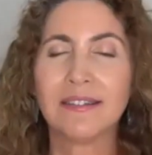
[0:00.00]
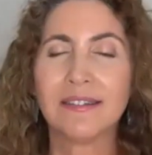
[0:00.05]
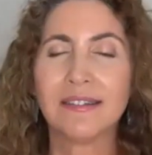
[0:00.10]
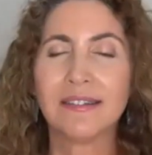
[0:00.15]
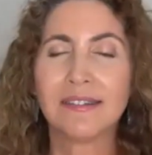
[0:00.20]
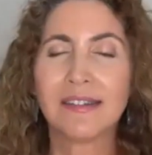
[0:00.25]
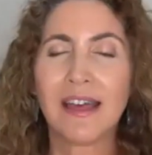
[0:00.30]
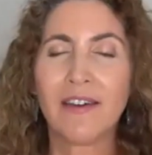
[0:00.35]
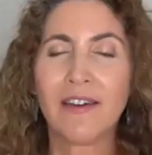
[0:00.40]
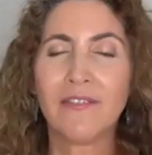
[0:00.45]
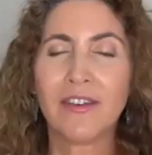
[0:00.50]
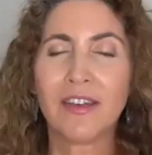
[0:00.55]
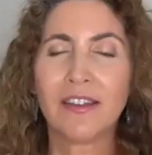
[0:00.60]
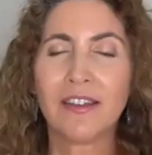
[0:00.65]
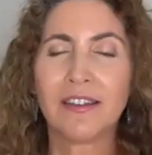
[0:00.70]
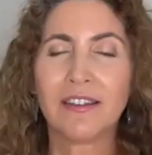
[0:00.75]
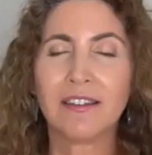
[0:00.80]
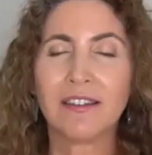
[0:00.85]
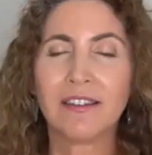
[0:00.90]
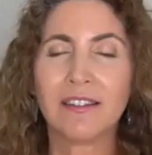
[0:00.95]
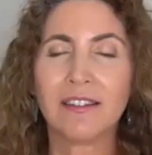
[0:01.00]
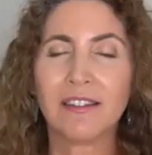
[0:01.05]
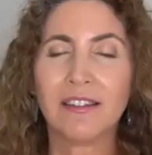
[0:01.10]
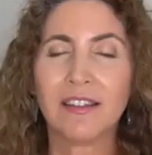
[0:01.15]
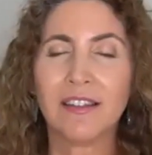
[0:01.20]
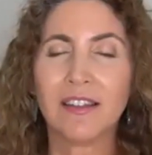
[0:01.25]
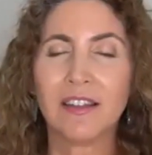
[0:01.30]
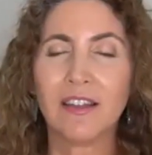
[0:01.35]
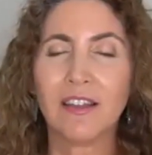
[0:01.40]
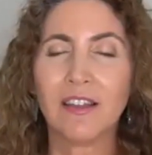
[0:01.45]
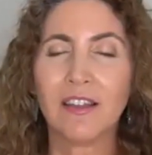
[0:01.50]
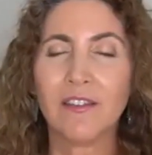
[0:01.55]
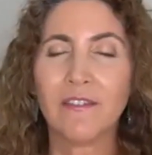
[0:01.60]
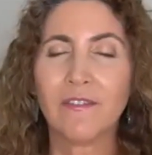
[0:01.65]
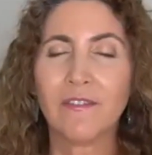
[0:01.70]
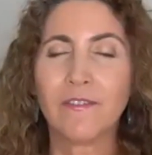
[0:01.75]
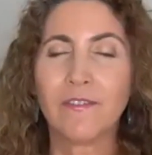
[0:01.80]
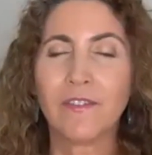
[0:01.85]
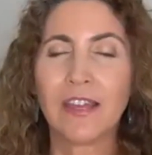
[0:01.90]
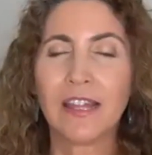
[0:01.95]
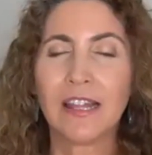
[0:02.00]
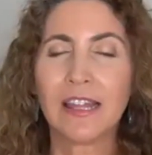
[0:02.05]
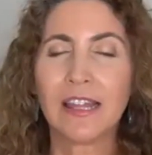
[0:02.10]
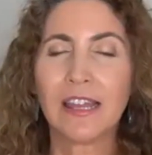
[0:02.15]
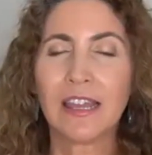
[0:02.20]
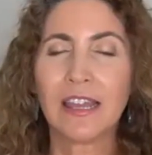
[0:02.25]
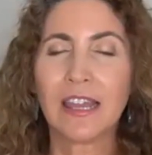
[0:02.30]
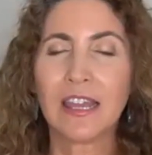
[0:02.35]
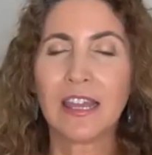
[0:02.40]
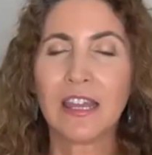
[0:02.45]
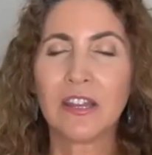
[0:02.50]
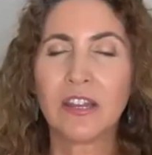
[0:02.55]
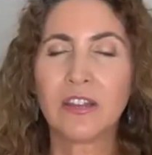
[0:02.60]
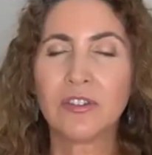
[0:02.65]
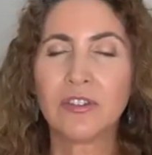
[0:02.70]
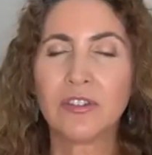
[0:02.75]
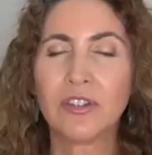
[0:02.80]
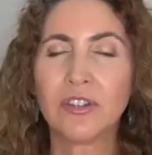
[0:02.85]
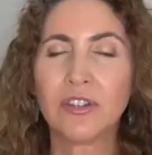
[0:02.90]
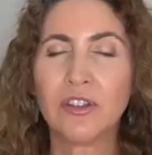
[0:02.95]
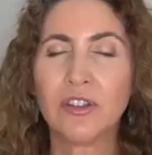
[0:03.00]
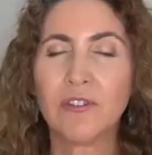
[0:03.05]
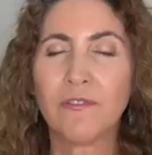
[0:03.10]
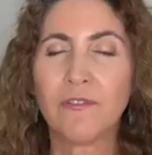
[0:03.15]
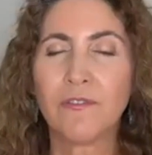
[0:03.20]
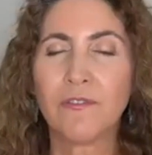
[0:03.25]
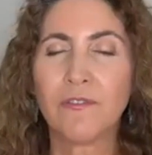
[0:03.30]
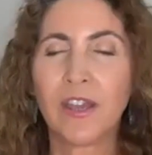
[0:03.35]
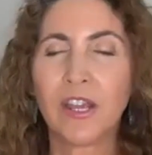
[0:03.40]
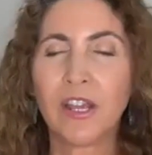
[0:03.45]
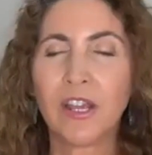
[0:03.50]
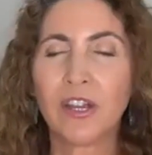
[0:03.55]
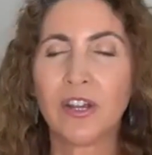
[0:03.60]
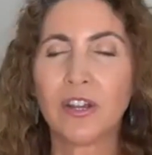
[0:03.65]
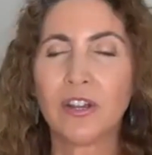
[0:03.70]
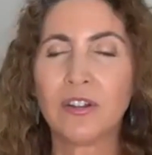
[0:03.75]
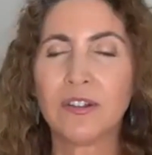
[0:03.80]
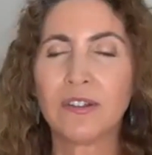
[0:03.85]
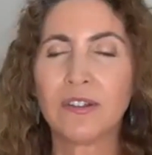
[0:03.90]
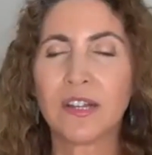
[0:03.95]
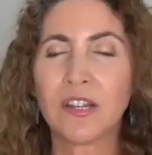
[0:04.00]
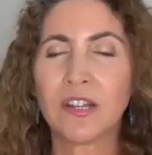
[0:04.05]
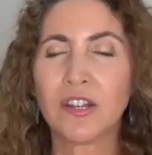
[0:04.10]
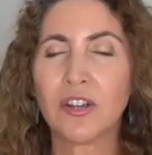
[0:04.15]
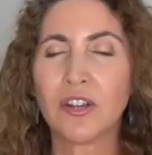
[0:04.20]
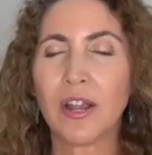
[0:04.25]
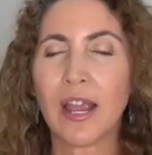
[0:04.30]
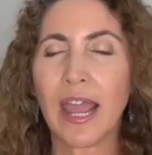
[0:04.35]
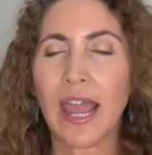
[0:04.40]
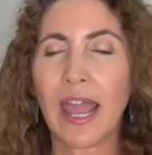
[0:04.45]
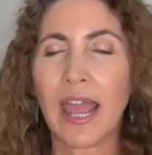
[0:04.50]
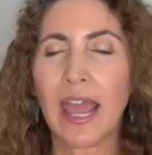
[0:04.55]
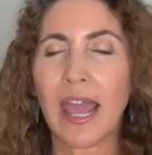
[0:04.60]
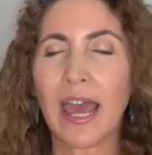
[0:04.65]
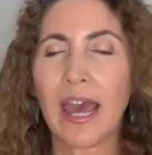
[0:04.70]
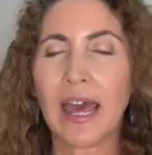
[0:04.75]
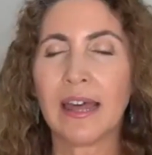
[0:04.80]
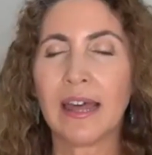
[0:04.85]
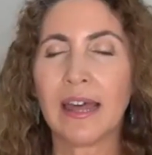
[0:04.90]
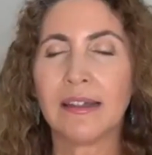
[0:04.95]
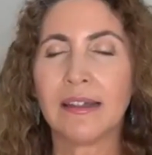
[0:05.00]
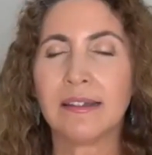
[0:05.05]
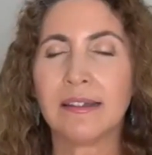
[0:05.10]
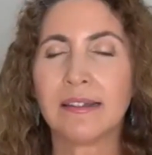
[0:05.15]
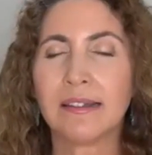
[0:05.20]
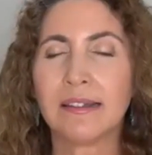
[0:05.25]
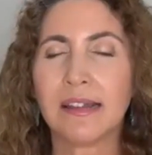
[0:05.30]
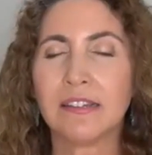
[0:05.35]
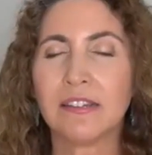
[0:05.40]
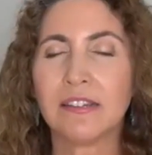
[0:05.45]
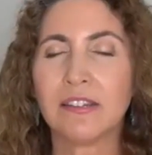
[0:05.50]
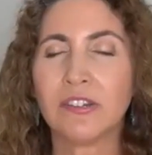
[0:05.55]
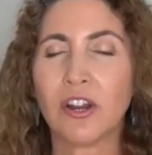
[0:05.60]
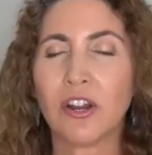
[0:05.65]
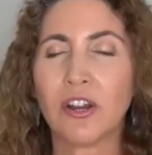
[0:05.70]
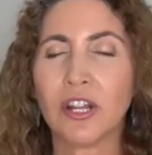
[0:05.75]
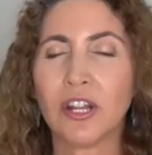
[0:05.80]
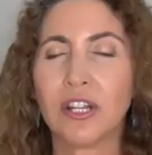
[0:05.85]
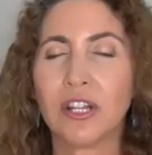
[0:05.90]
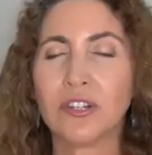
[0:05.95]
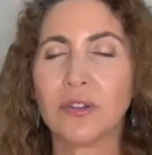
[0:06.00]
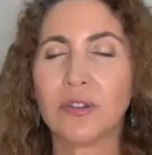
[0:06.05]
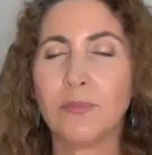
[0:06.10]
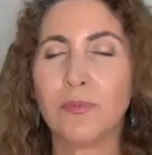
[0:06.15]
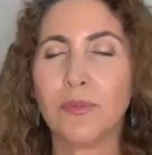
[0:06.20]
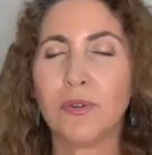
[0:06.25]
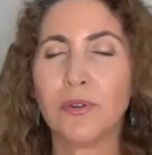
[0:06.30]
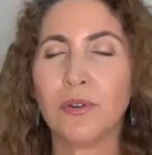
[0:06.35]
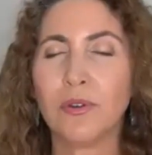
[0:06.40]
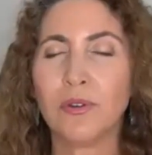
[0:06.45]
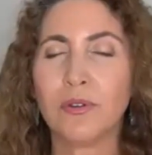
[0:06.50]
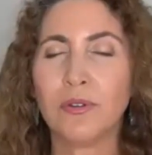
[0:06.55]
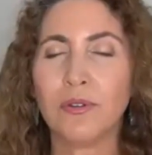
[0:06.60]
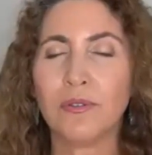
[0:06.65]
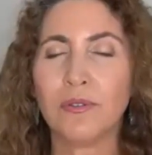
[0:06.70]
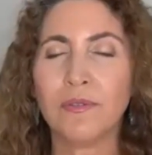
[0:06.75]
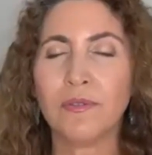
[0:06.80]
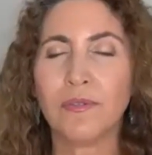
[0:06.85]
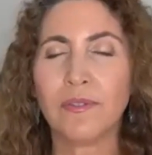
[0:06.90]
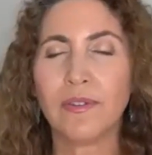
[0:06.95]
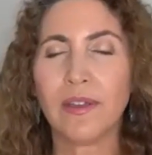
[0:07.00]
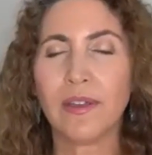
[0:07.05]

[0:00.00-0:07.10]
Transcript: Seven, feeling into your fingers and your hands and starting to move.